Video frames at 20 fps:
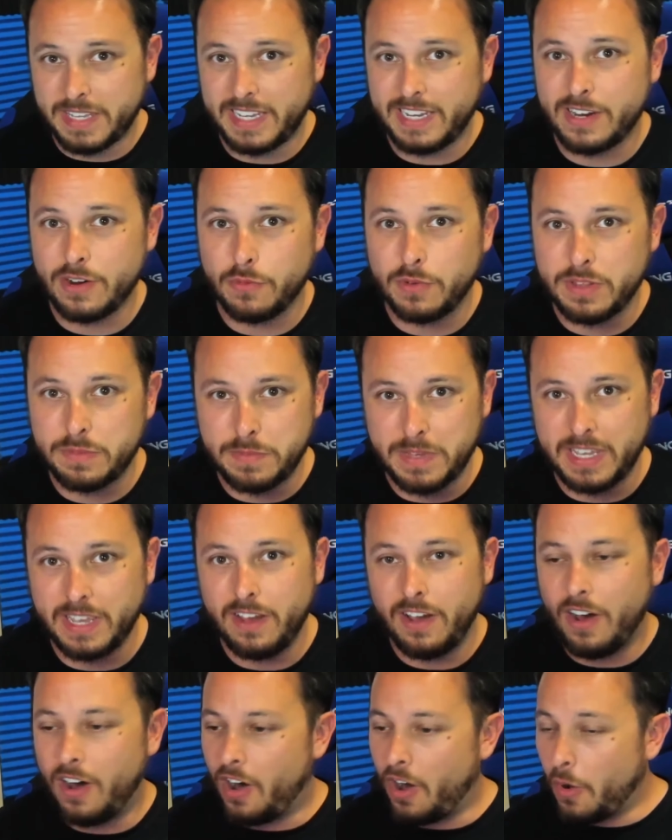here with me?
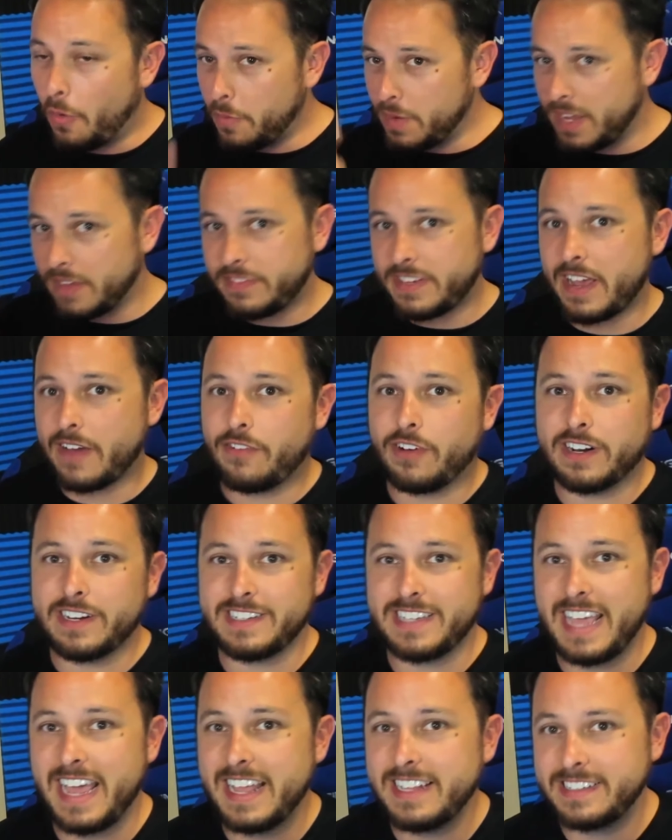All we have to have on
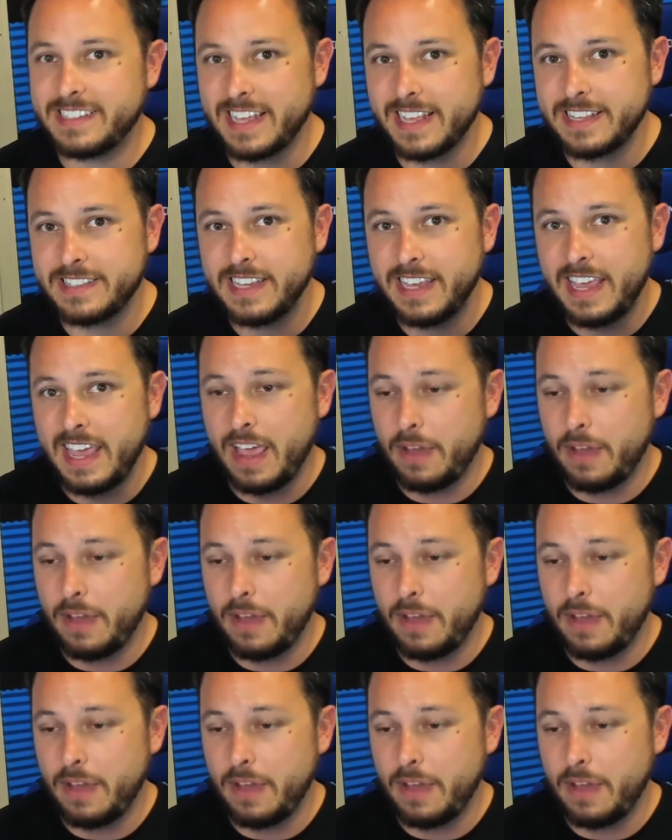is headsets,